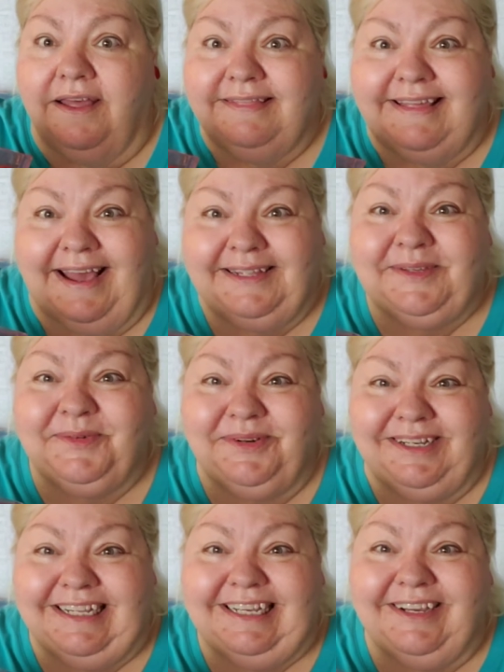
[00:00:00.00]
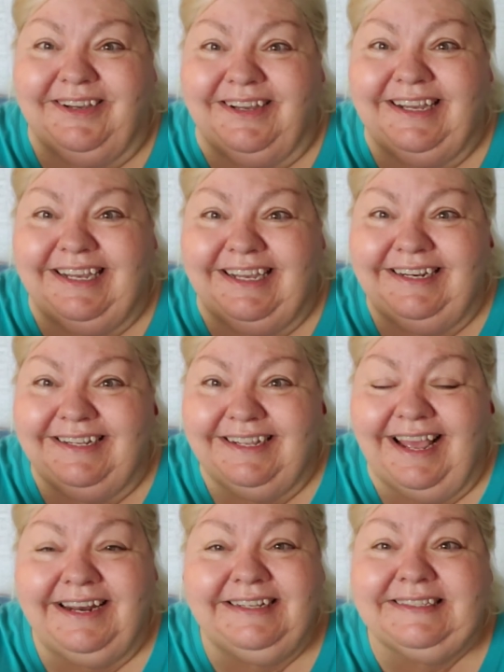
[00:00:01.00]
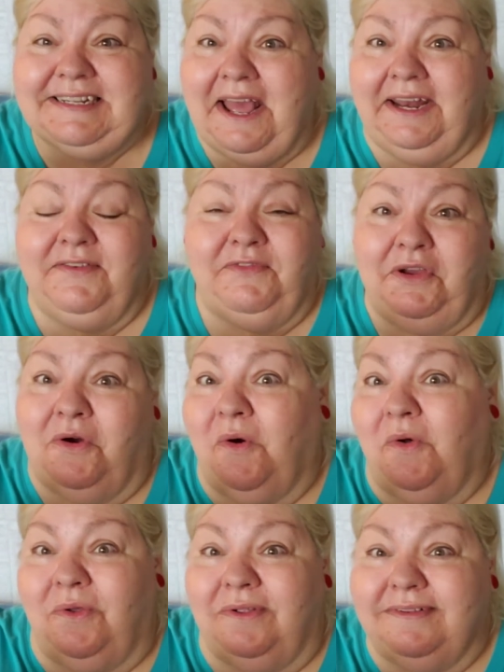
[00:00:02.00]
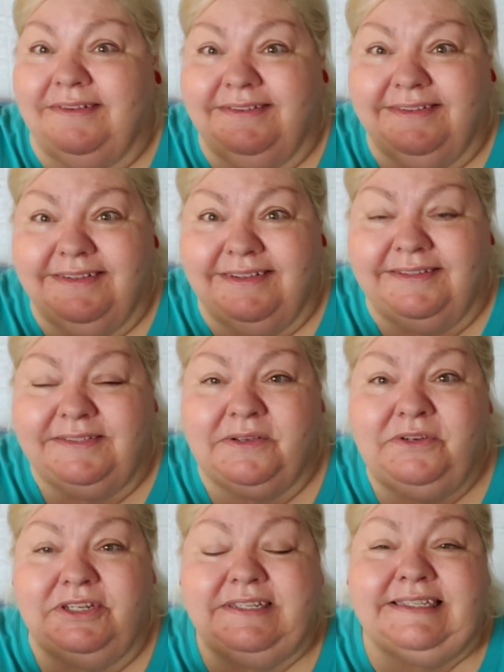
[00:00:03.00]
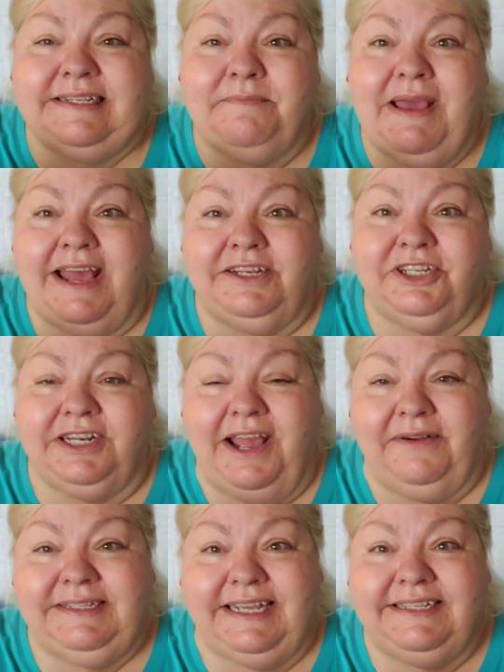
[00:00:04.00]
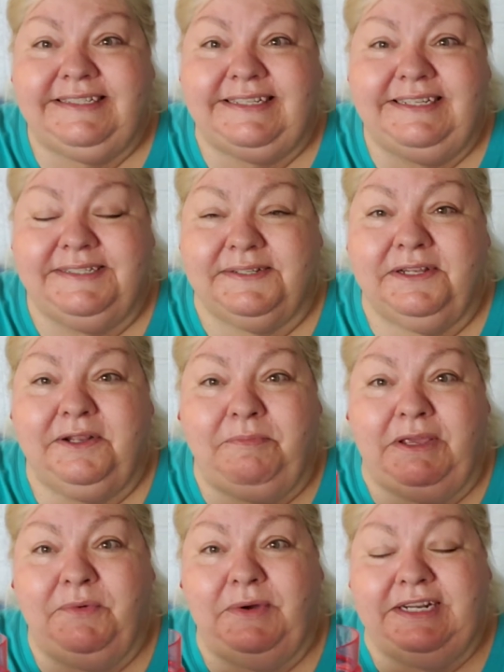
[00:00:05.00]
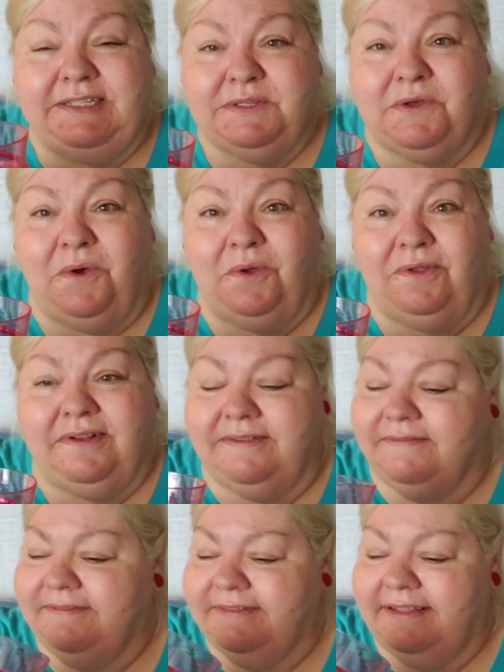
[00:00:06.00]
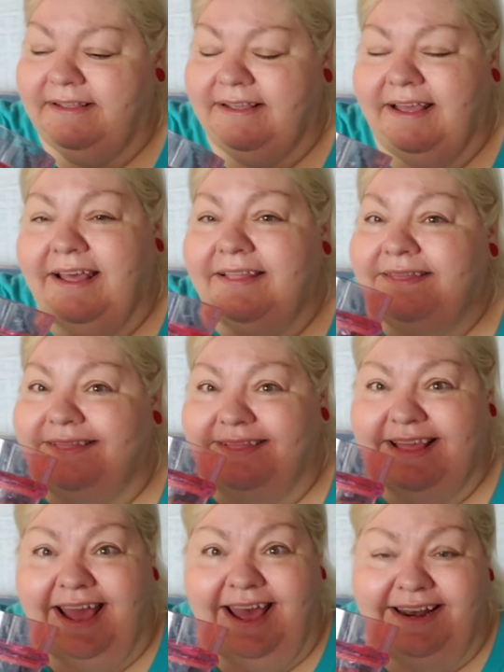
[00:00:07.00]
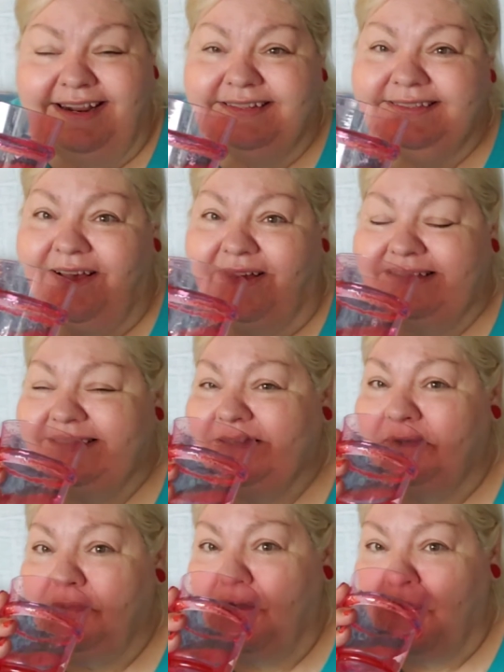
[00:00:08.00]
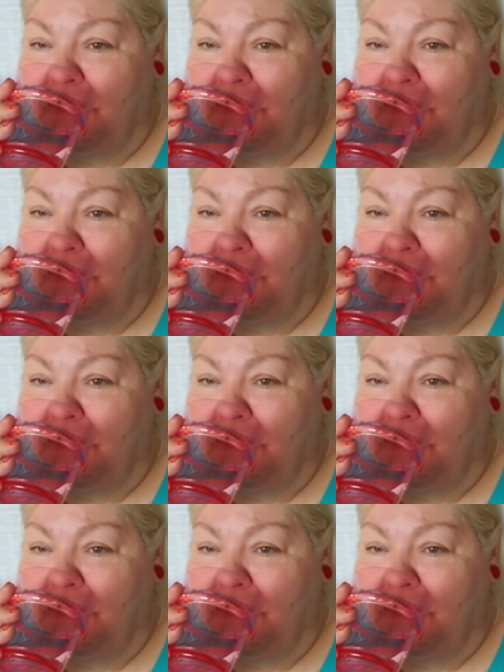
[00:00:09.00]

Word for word: That's really good. And it's not even cold. So just imagine how tasty it's going to be when it's cold. That is awesome.